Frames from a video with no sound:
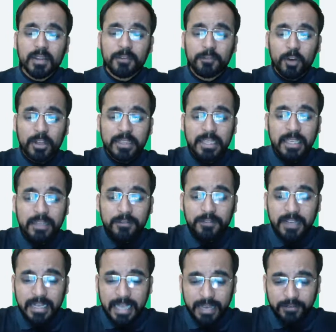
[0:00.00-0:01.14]
for the
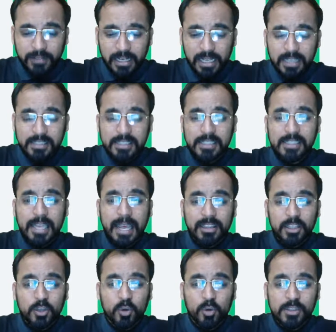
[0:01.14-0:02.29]
free live classes
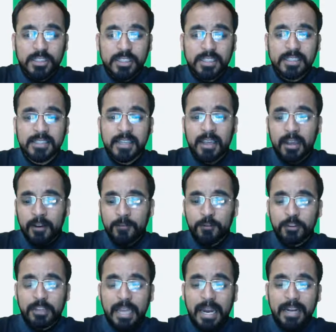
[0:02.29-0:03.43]
and the courses.
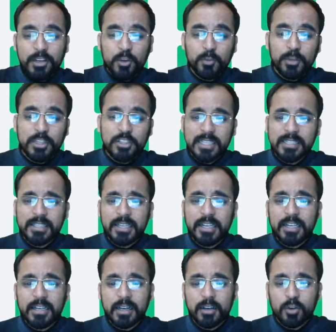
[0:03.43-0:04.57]
For that, you will just
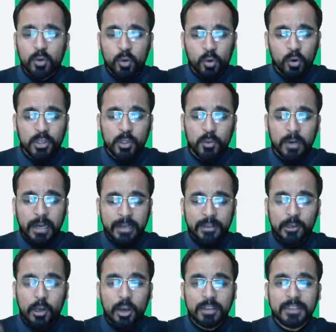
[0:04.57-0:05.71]
need a code to
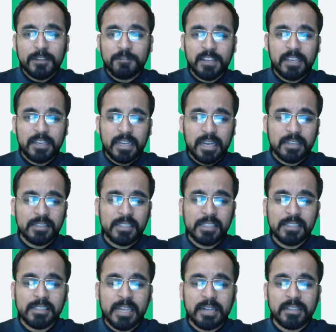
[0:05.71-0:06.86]
unlock the free
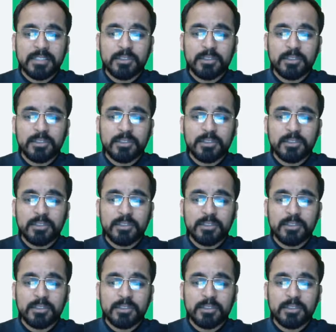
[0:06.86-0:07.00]
classes, that is